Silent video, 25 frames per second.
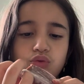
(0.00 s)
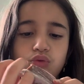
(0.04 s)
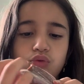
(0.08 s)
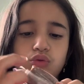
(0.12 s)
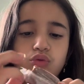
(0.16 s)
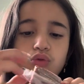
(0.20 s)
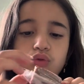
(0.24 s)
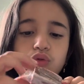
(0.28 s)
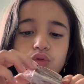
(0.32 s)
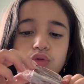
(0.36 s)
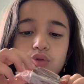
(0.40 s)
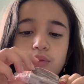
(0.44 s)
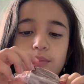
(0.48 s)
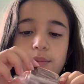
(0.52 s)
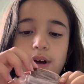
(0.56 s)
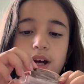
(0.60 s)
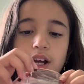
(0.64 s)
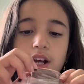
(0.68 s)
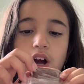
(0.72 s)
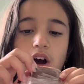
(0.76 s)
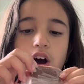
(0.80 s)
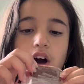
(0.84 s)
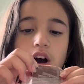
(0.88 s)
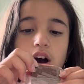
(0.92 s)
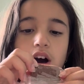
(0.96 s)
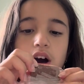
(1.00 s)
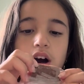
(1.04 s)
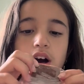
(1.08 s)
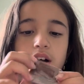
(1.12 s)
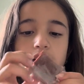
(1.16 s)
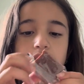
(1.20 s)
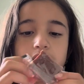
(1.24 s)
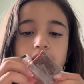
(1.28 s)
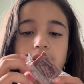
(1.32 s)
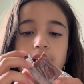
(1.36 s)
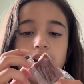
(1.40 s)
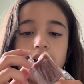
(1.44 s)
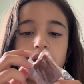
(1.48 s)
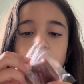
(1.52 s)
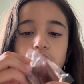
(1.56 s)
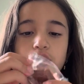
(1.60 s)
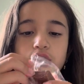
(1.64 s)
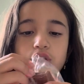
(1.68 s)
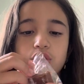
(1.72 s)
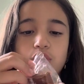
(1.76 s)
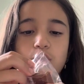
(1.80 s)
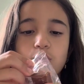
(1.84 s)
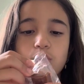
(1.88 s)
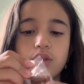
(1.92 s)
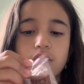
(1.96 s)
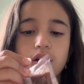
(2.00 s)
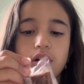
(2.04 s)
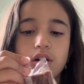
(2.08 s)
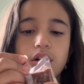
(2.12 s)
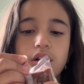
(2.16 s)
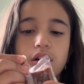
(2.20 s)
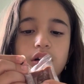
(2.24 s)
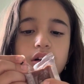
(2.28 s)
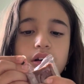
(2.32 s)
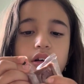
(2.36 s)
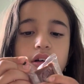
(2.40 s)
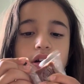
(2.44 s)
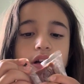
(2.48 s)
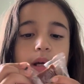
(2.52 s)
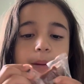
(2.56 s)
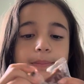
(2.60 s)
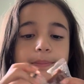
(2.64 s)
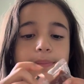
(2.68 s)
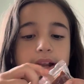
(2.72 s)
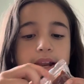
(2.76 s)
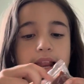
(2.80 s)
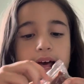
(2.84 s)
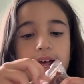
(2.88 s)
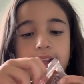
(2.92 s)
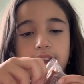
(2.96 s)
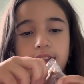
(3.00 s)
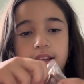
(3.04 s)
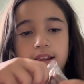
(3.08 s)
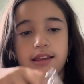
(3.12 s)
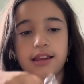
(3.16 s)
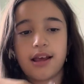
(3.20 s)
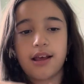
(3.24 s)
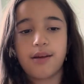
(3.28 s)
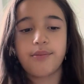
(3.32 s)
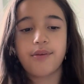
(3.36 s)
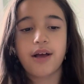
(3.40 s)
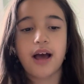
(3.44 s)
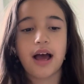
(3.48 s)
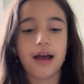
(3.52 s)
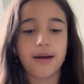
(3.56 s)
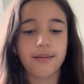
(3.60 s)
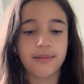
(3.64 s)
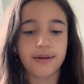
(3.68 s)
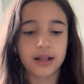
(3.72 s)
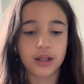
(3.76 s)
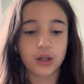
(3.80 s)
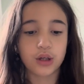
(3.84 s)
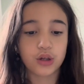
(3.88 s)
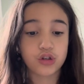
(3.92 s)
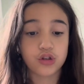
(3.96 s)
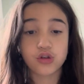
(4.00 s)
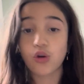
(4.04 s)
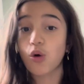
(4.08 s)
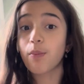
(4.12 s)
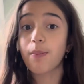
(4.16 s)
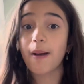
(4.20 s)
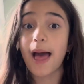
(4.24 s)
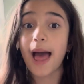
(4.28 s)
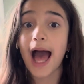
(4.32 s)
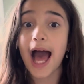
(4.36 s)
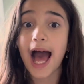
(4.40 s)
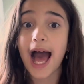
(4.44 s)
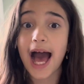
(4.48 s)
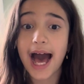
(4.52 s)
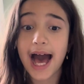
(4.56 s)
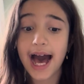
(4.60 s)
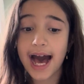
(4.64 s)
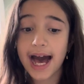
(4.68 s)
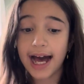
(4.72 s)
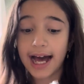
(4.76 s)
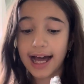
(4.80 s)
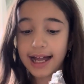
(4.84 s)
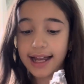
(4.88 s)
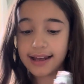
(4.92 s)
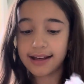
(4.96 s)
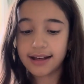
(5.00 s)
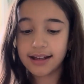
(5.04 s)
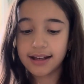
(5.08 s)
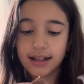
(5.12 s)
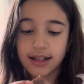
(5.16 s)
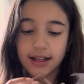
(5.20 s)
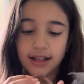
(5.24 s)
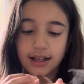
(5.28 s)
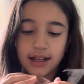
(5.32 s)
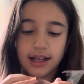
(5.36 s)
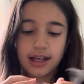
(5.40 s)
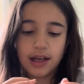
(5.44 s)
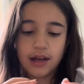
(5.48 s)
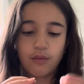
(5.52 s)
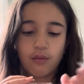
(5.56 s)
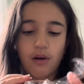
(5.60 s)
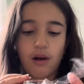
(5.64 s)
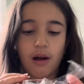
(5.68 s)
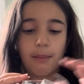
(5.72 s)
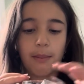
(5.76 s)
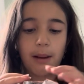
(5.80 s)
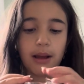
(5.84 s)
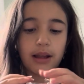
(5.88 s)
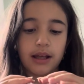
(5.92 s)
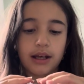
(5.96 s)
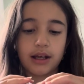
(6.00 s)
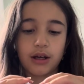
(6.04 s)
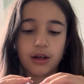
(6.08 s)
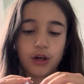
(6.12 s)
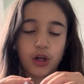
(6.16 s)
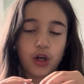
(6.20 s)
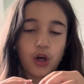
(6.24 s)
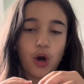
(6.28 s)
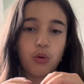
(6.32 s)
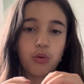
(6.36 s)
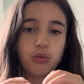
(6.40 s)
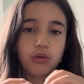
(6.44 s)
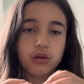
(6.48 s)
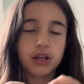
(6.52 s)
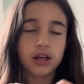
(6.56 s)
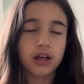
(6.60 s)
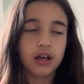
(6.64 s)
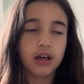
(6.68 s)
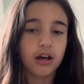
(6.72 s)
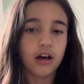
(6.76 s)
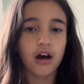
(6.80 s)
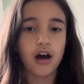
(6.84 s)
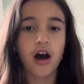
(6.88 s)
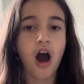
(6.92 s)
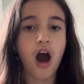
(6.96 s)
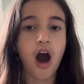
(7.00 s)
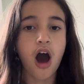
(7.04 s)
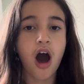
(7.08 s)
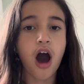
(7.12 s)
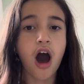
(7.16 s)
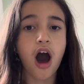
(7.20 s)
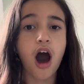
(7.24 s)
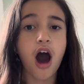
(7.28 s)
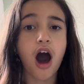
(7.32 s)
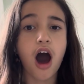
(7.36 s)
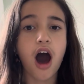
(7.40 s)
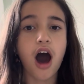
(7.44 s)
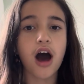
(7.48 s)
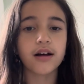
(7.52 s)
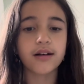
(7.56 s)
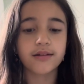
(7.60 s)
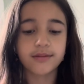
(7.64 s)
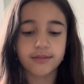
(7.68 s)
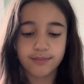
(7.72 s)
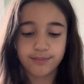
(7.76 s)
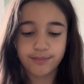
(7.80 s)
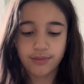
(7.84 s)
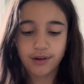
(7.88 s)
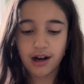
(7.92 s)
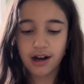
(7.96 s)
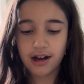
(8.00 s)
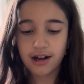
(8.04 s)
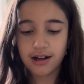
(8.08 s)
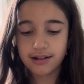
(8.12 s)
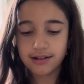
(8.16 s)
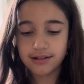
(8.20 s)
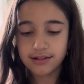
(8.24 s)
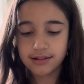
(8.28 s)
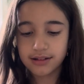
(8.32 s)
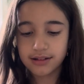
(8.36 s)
Oh my god, that looks so good, but at the same time, it looks so bad. Or am I like a goat? Bruh.